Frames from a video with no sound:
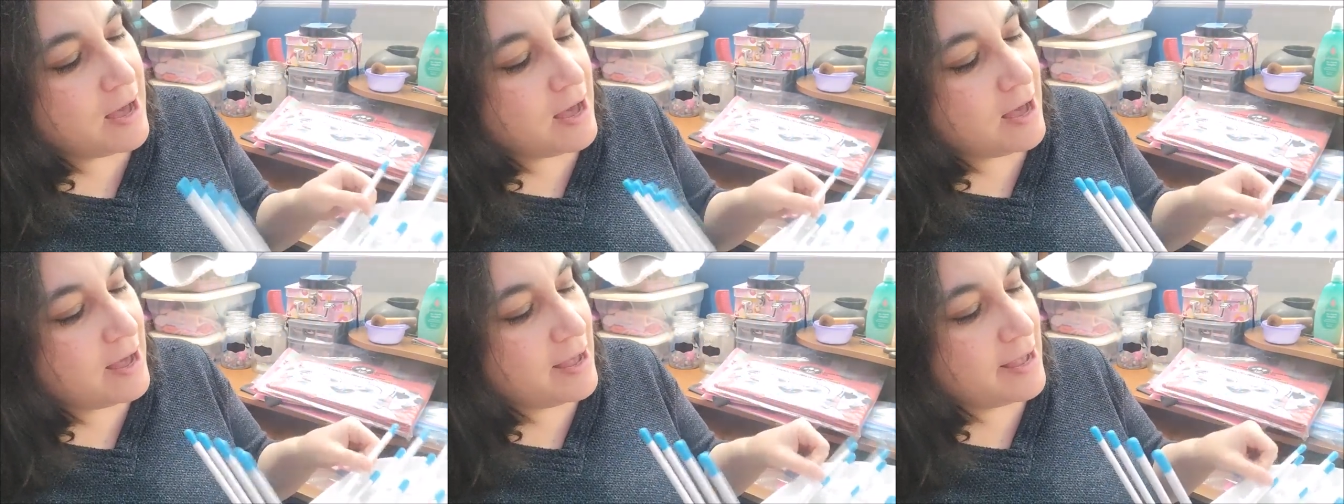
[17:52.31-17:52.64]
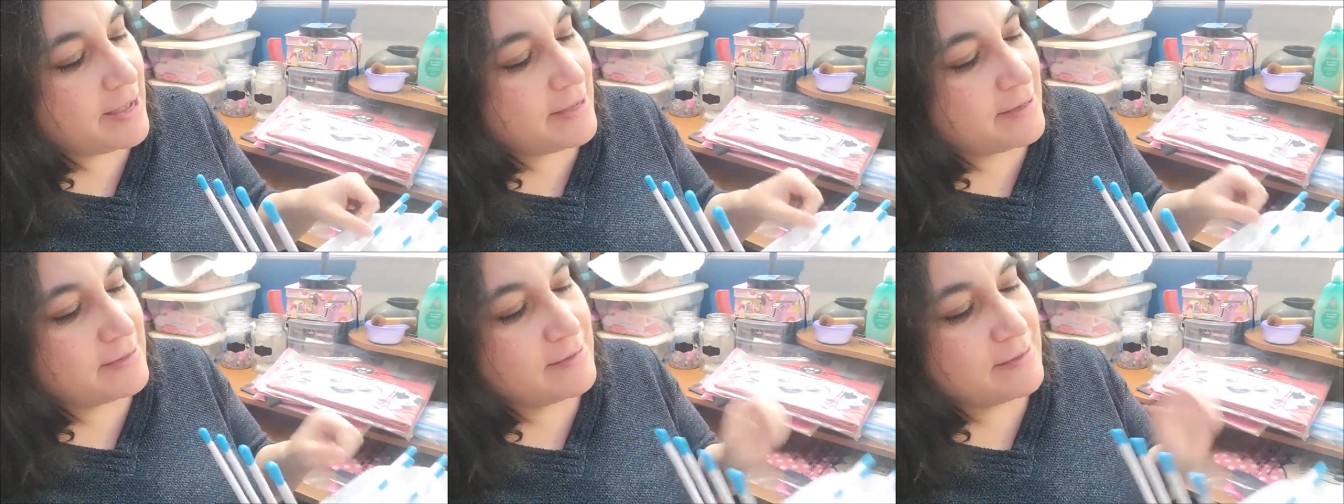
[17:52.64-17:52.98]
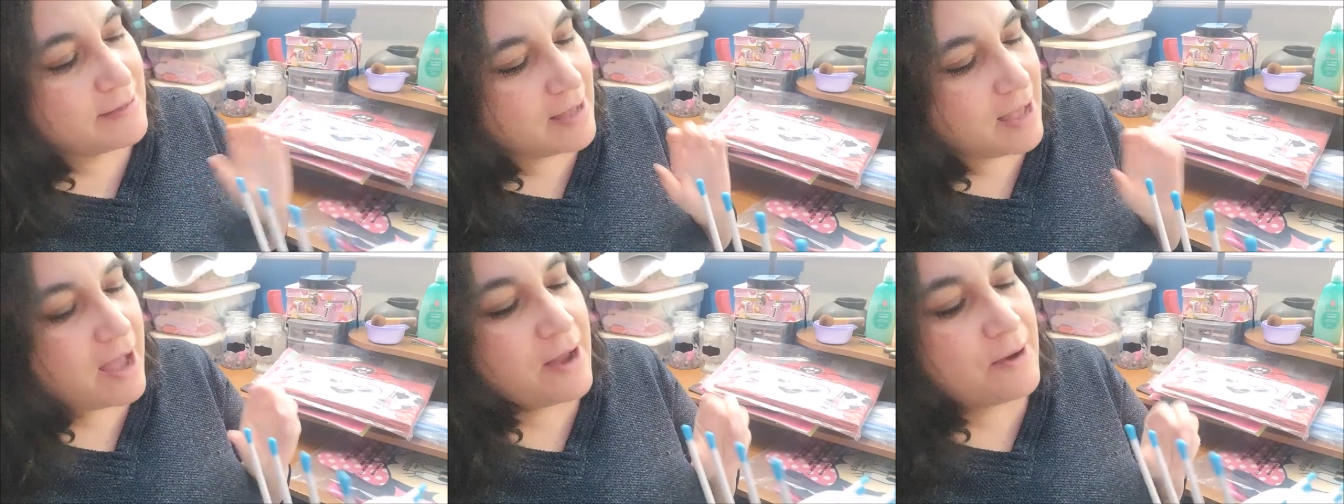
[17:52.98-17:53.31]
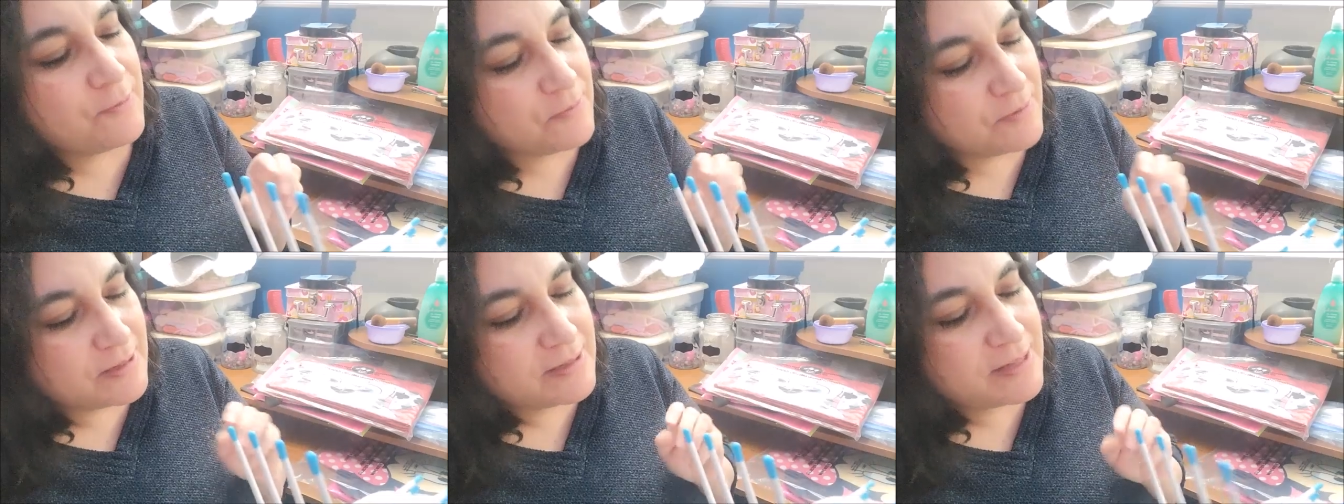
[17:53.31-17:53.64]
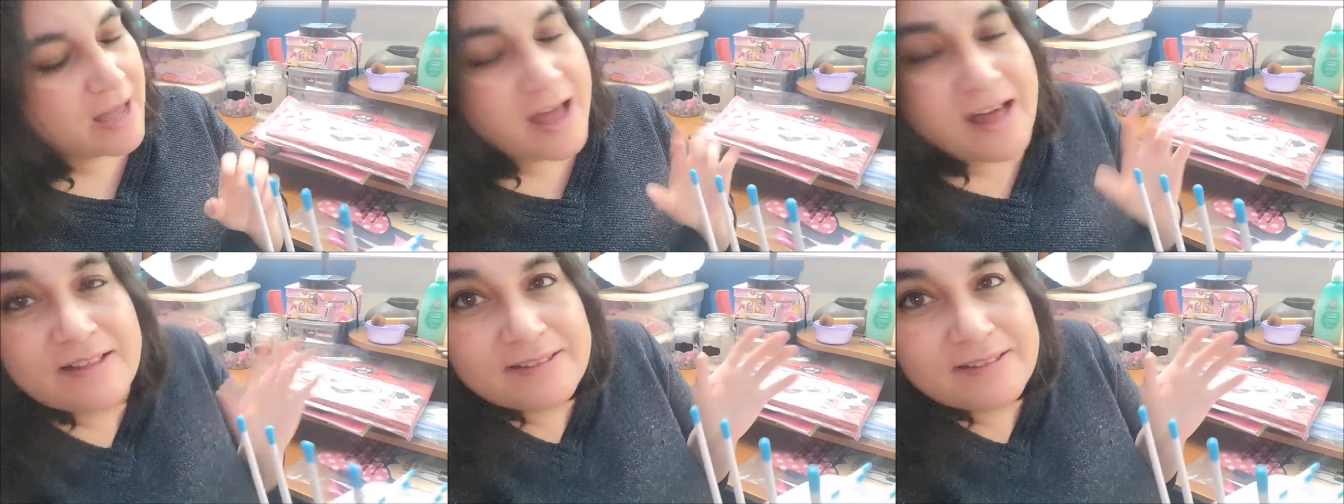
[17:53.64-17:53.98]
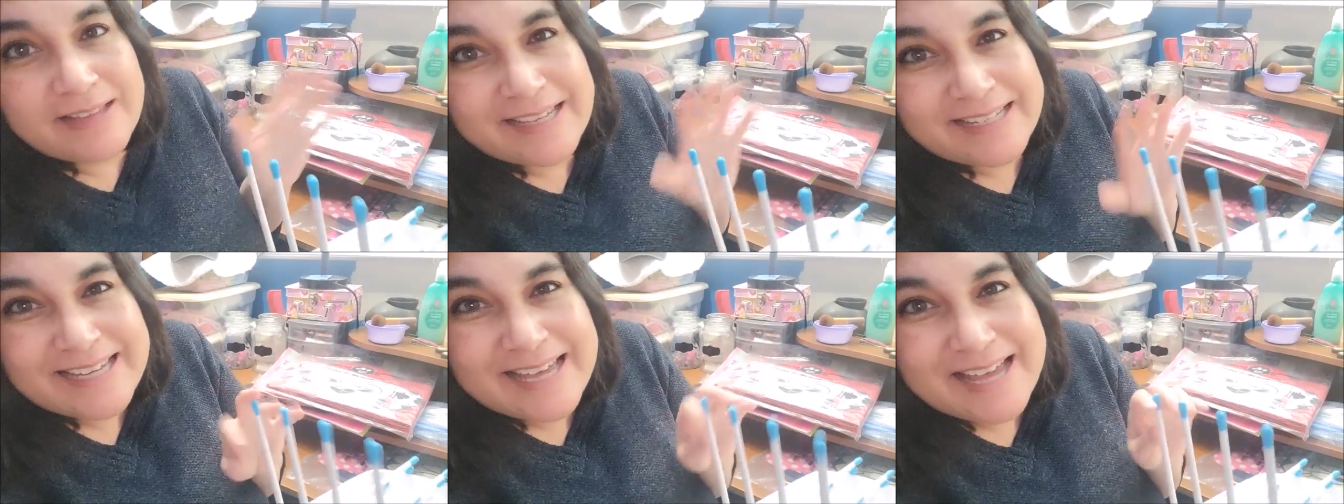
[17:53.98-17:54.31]
I I really I, uh,
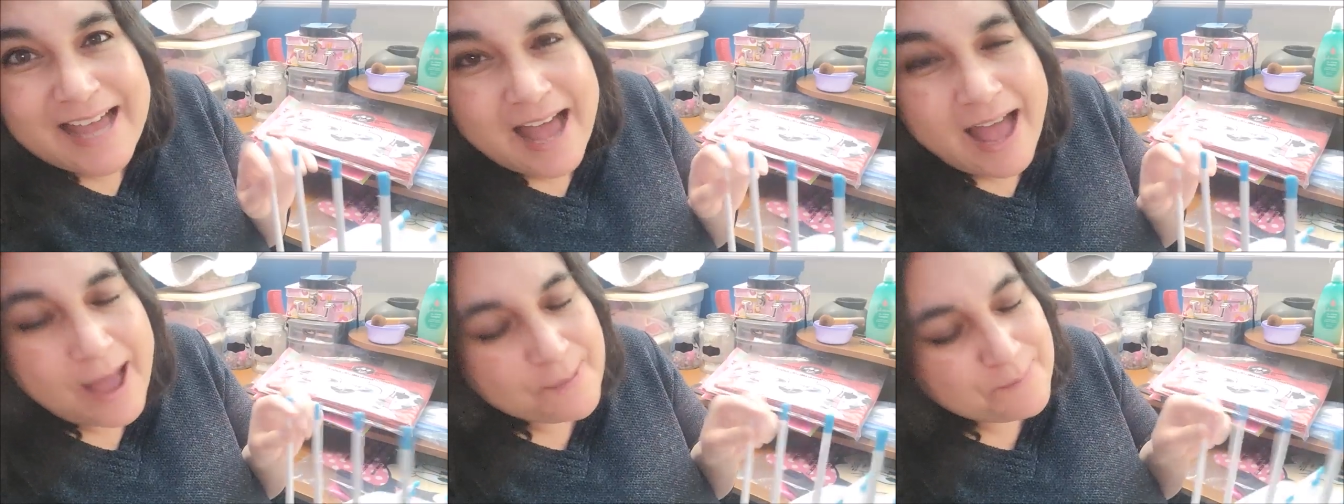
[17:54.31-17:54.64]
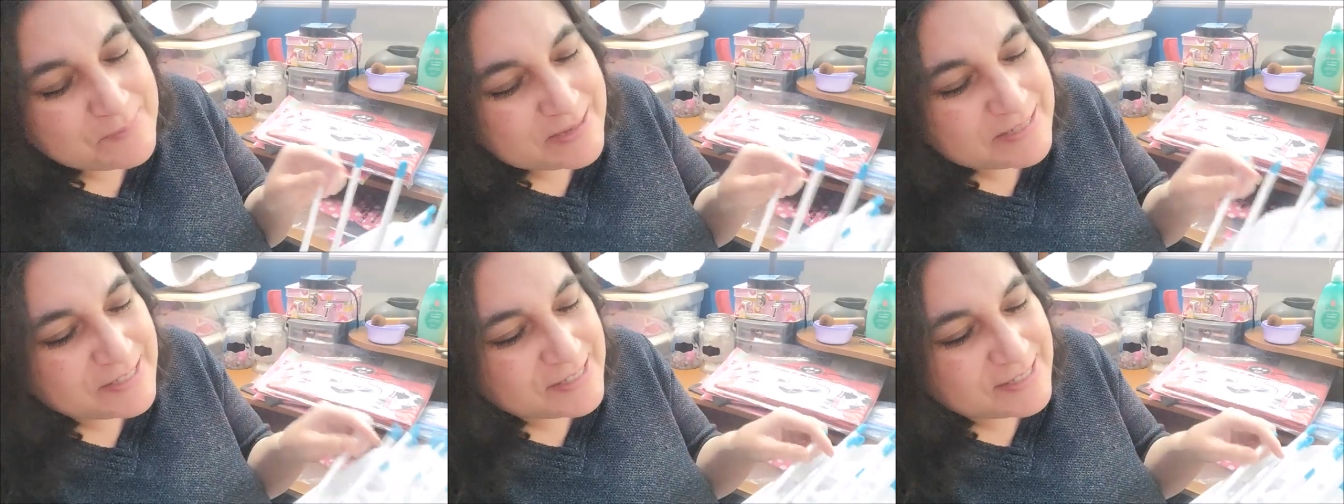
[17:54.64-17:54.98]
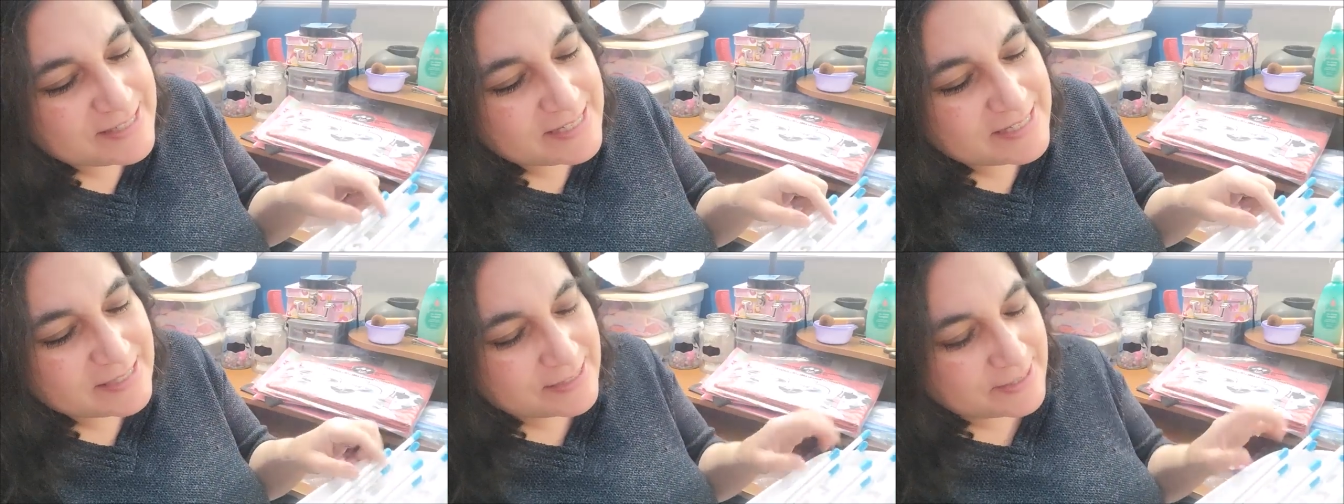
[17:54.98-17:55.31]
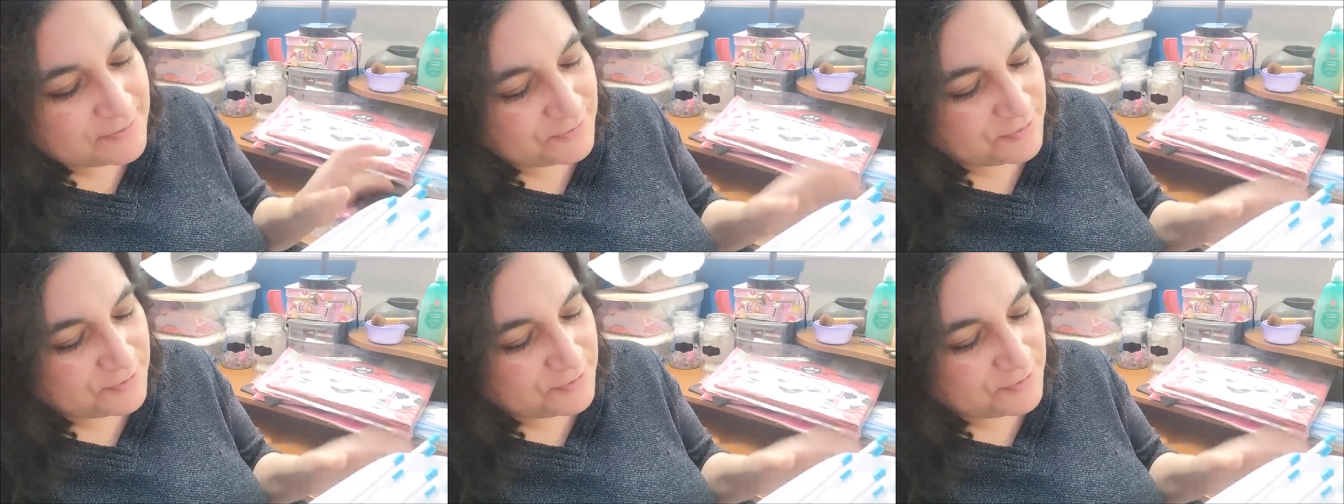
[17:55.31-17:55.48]
like I mentioned this a